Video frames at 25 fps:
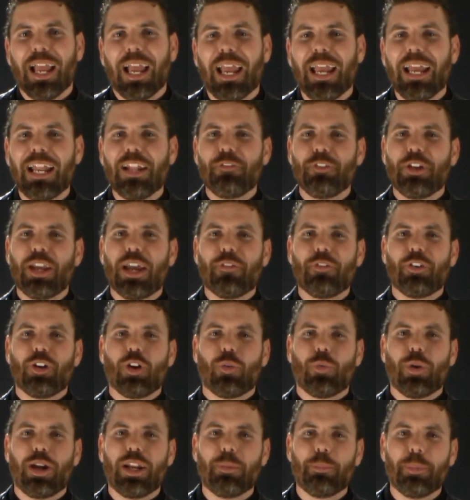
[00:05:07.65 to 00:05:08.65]
and if you haven't
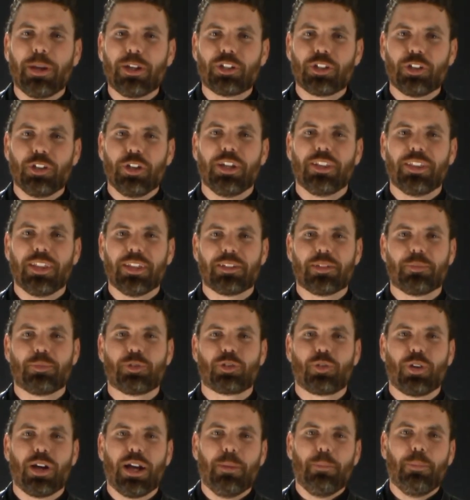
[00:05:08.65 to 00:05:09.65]
already, make sure you hit the
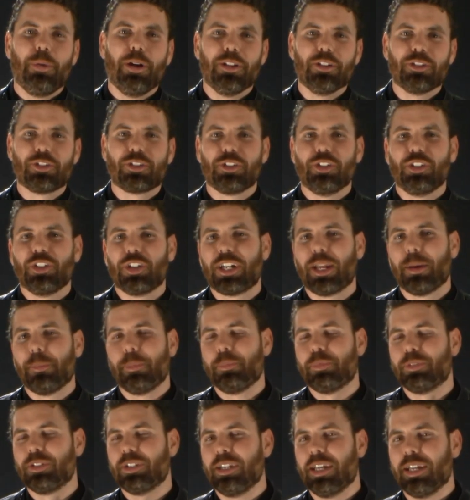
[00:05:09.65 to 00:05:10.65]
subscribe button so you're kept
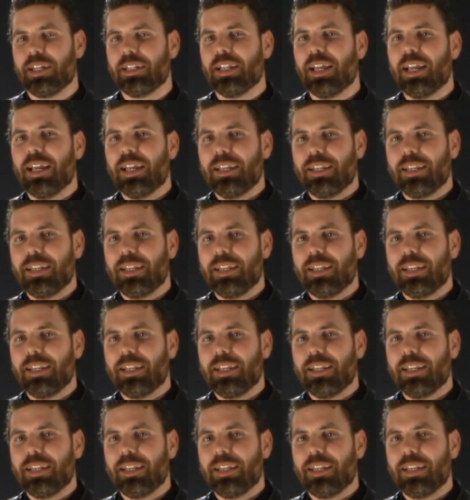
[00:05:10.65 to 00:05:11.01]
up to date